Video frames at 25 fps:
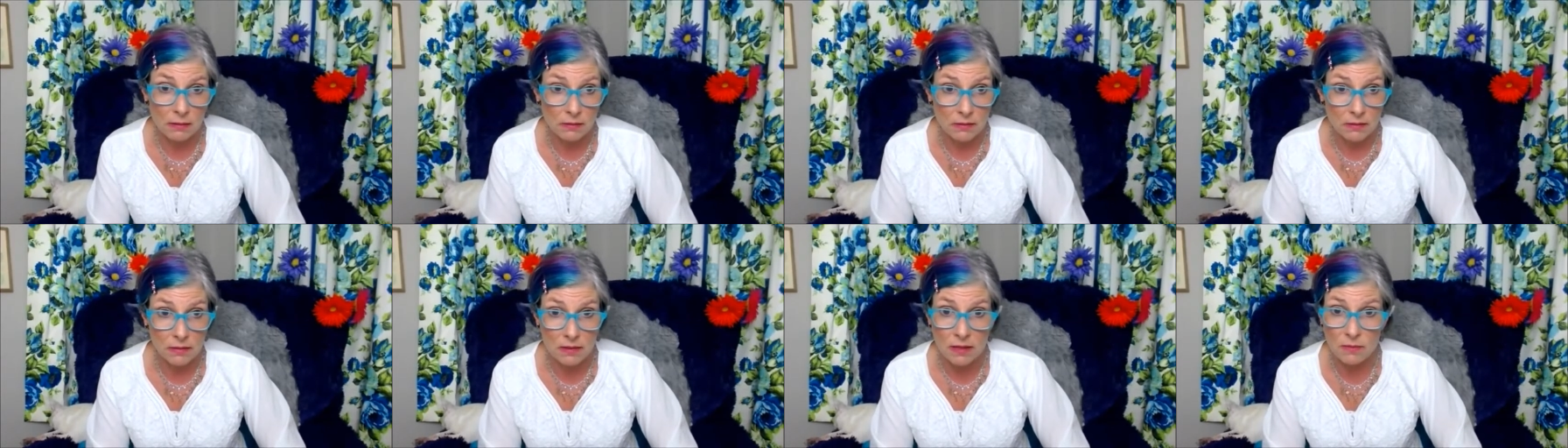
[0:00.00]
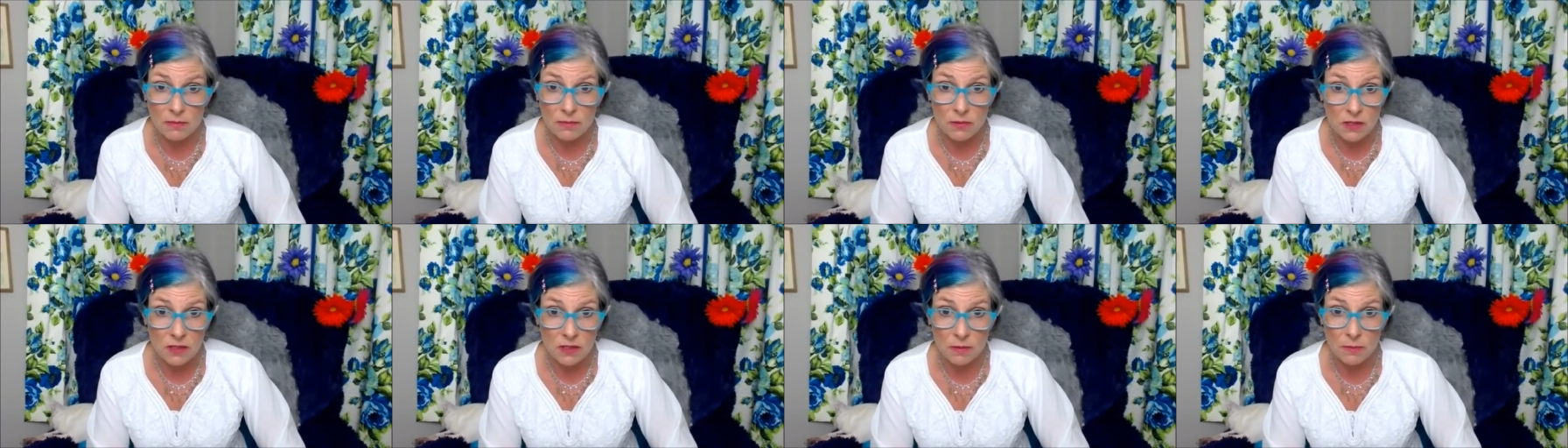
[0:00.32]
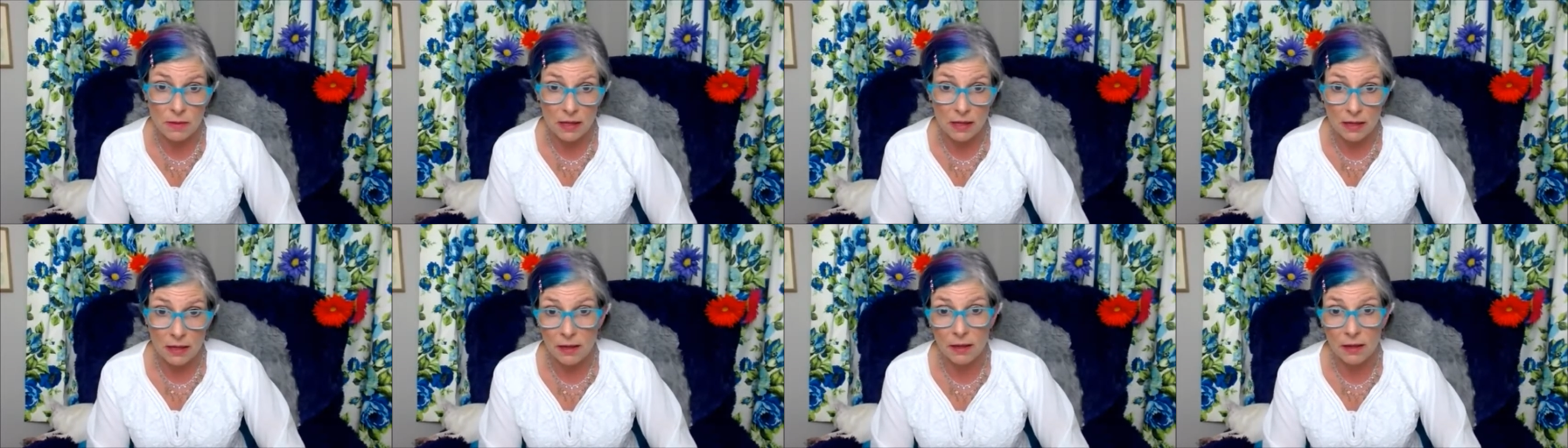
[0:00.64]
seems to
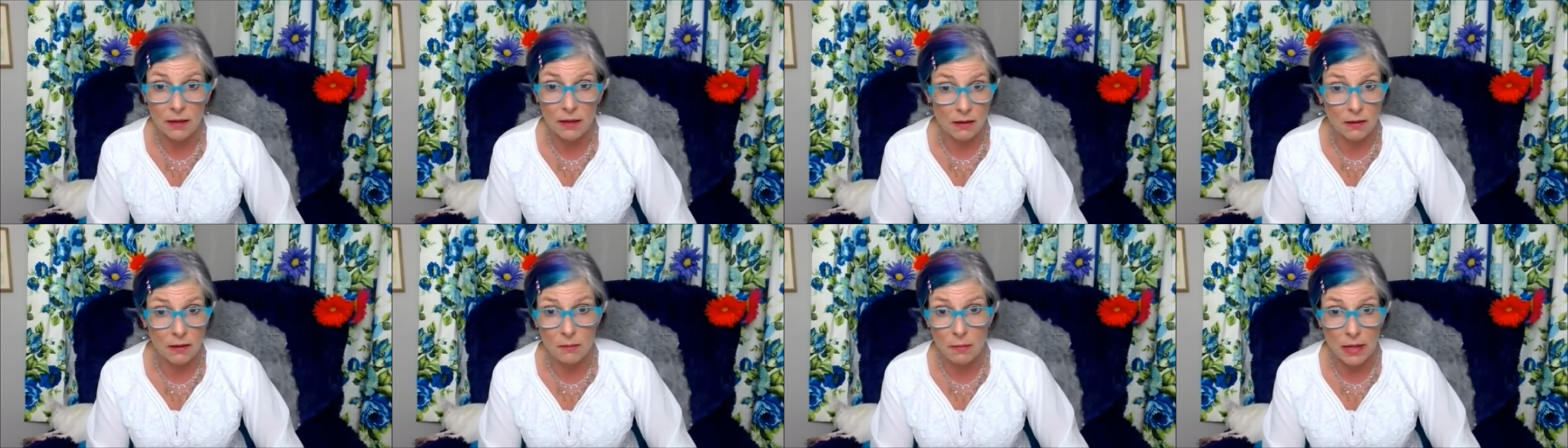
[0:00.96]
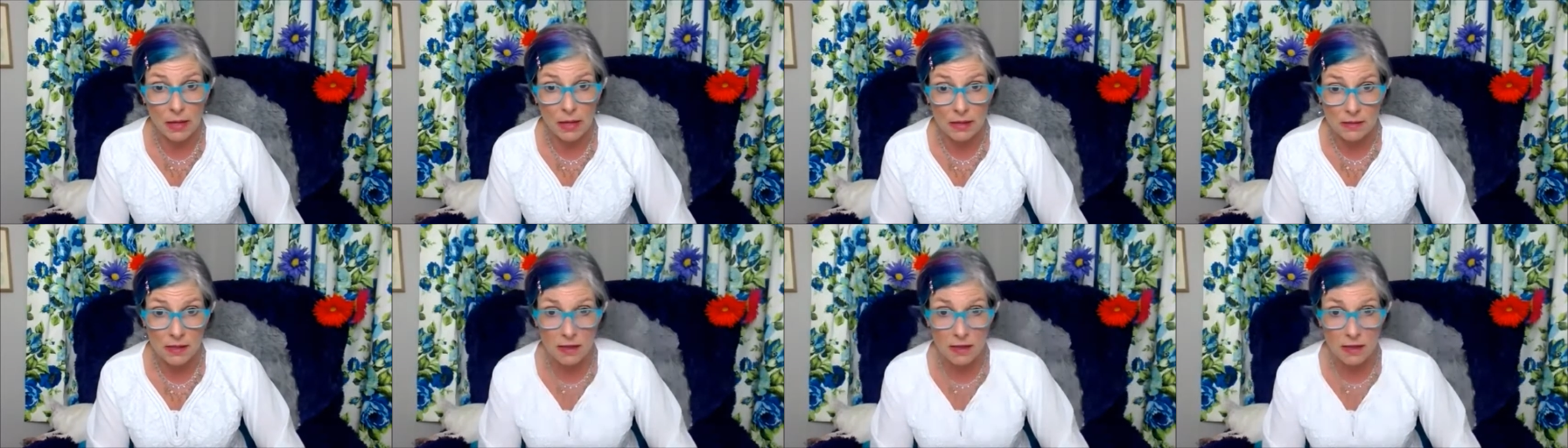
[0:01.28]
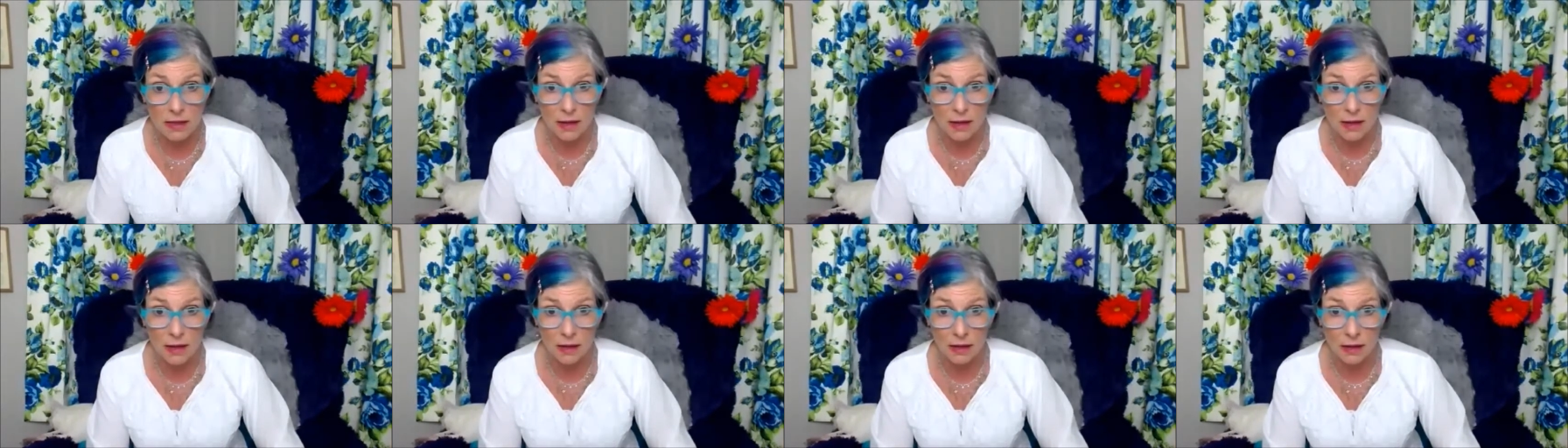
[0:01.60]
be an
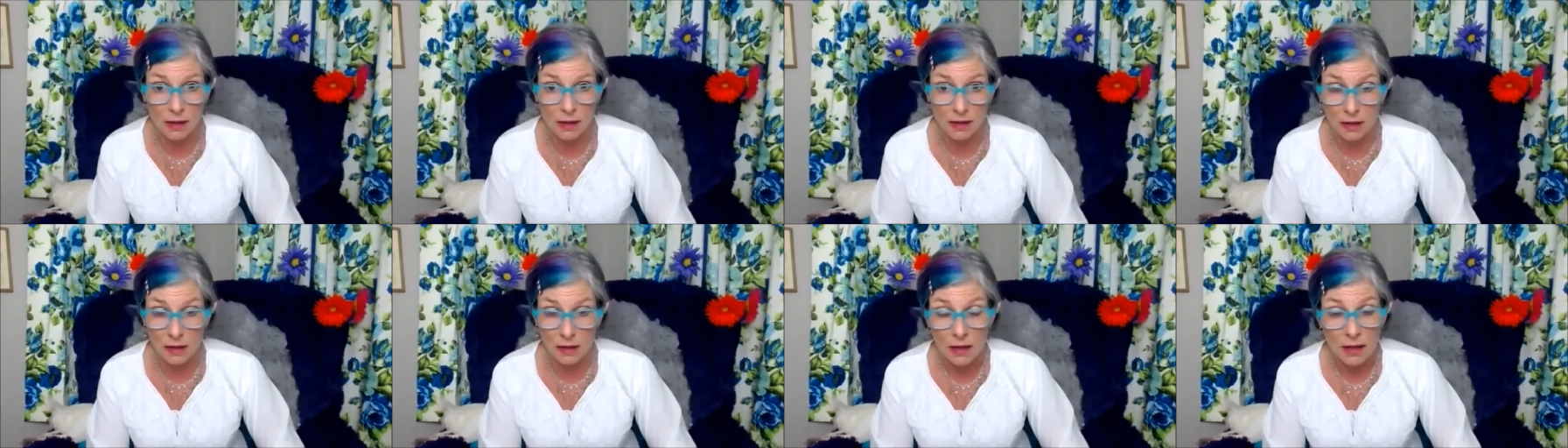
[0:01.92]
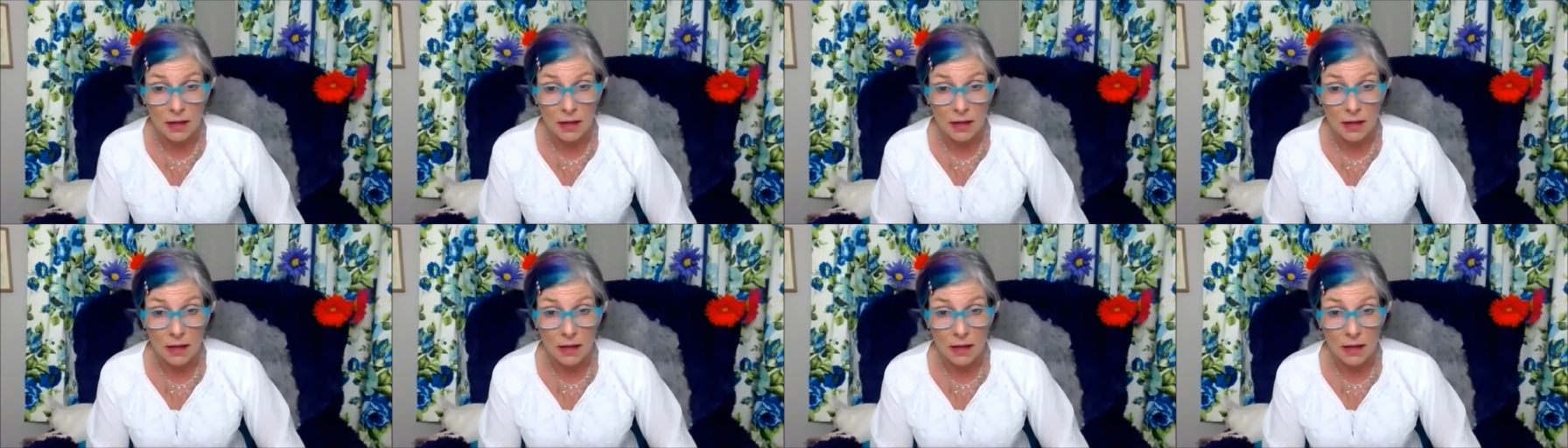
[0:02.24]
amazing candidate